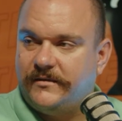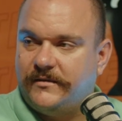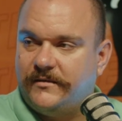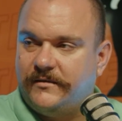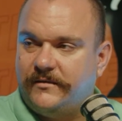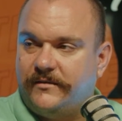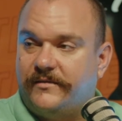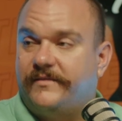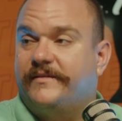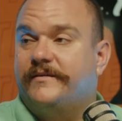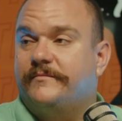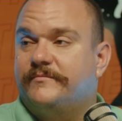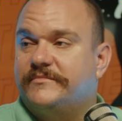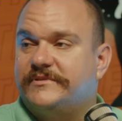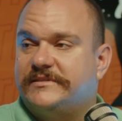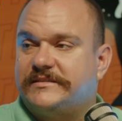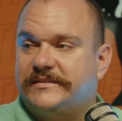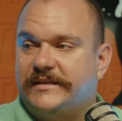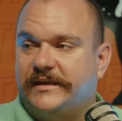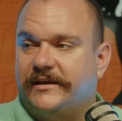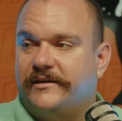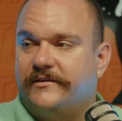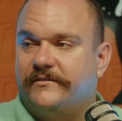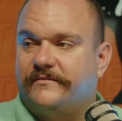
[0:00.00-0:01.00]

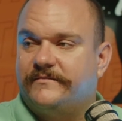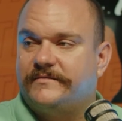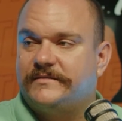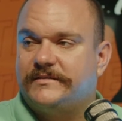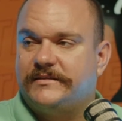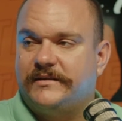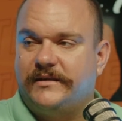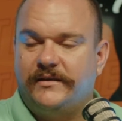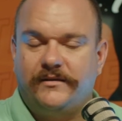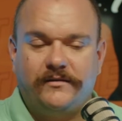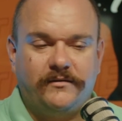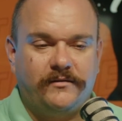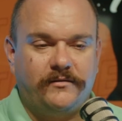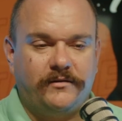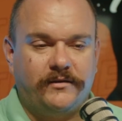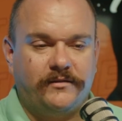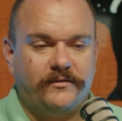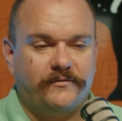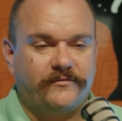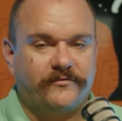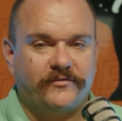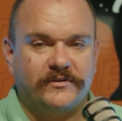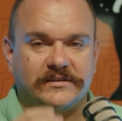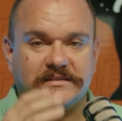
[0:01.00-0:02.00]
themselves, and the
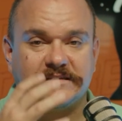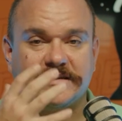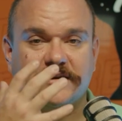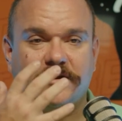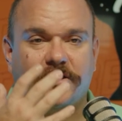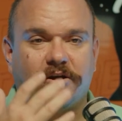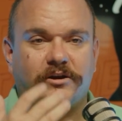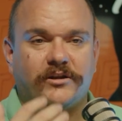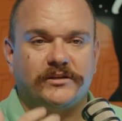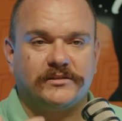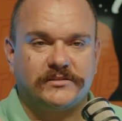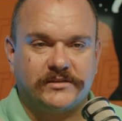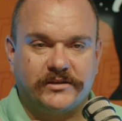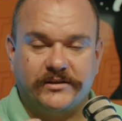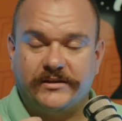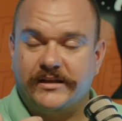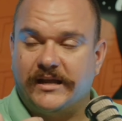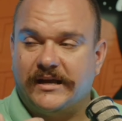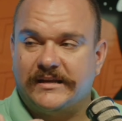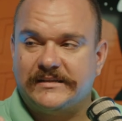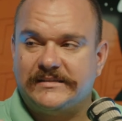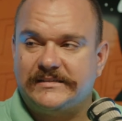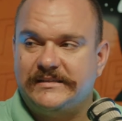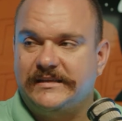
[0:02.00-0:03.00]
forensic artist could
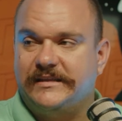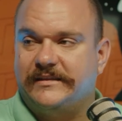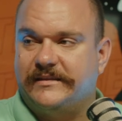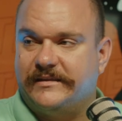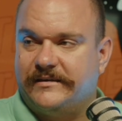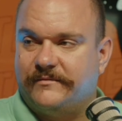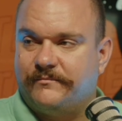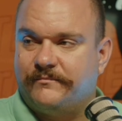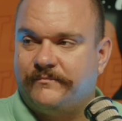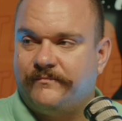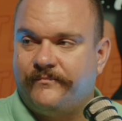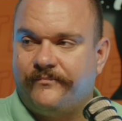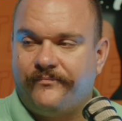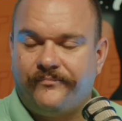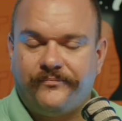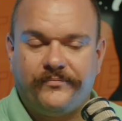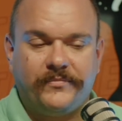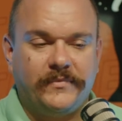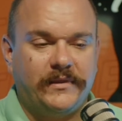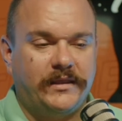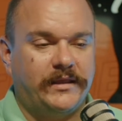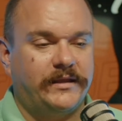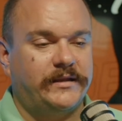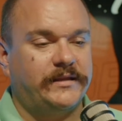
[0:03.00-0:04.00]
not see them.
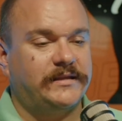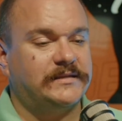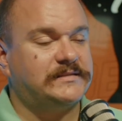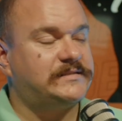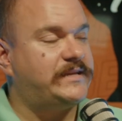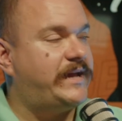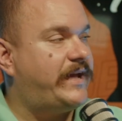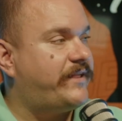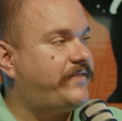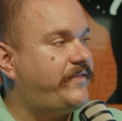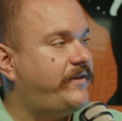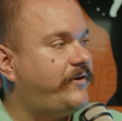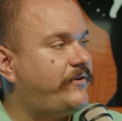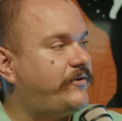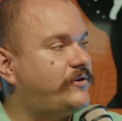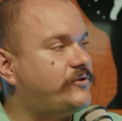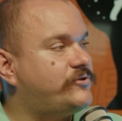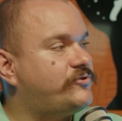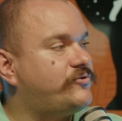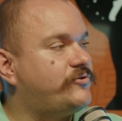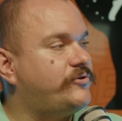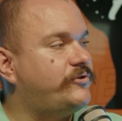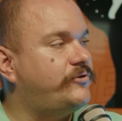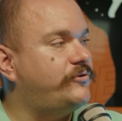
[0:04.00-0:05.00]
And he sat there and
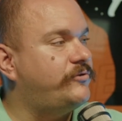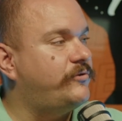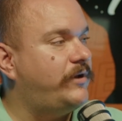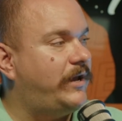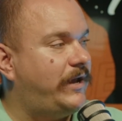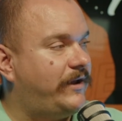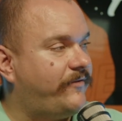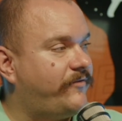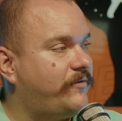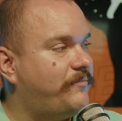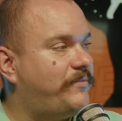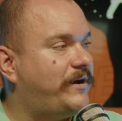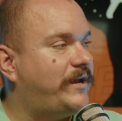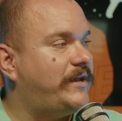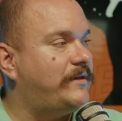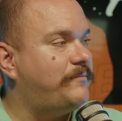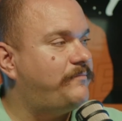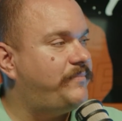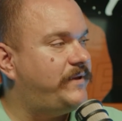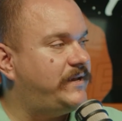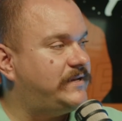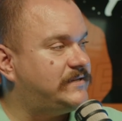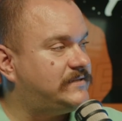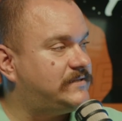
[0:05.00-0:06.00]
drew everybody
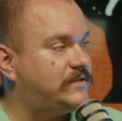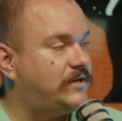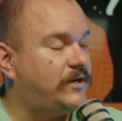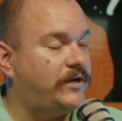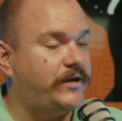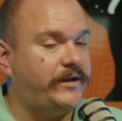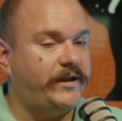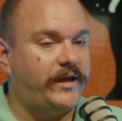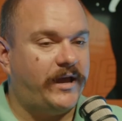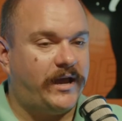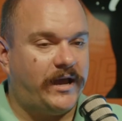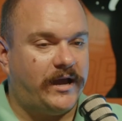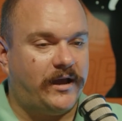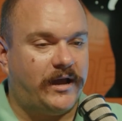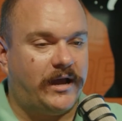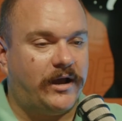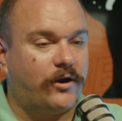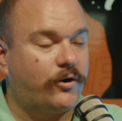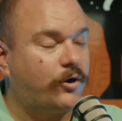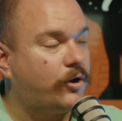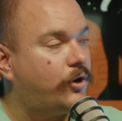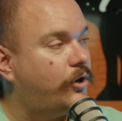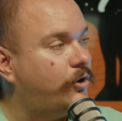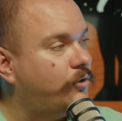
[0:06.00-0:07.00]
based on
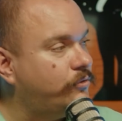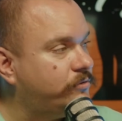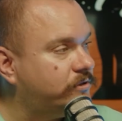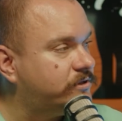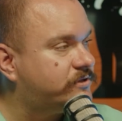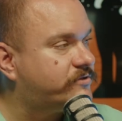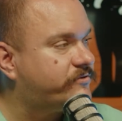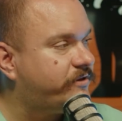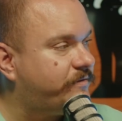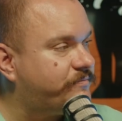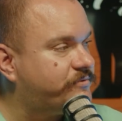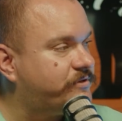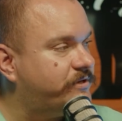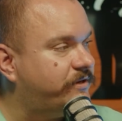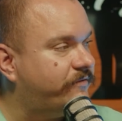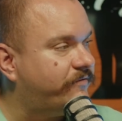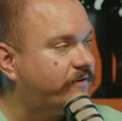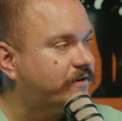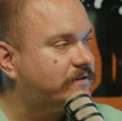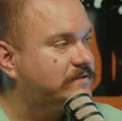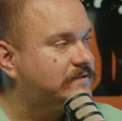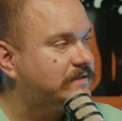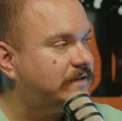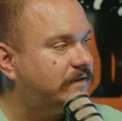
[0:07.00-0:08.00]
our own description of
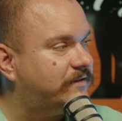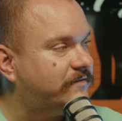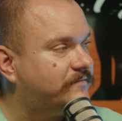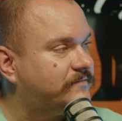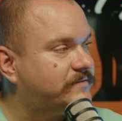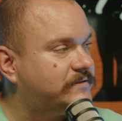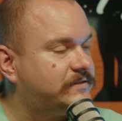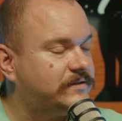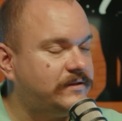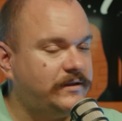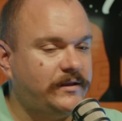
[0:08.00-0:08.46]
ourselves.